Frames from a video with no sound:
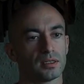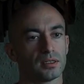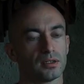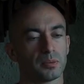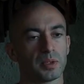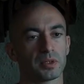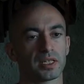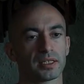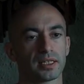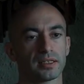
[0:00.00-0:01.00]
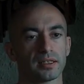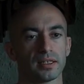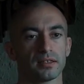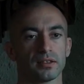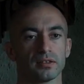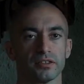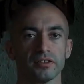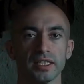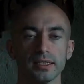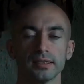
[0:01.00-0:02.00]
people can get their head around
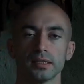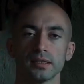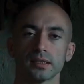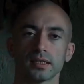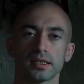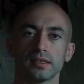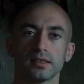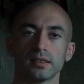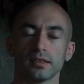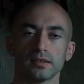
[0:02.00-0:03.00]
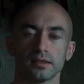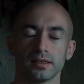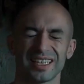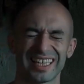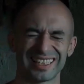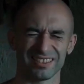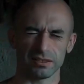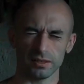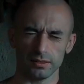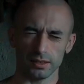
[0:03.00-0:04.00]
greed, can get their head
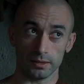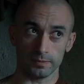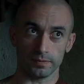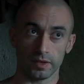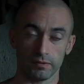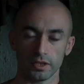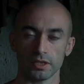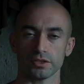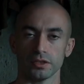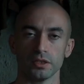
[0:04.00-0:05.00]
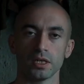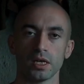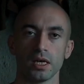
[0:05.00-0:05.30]
around aversion,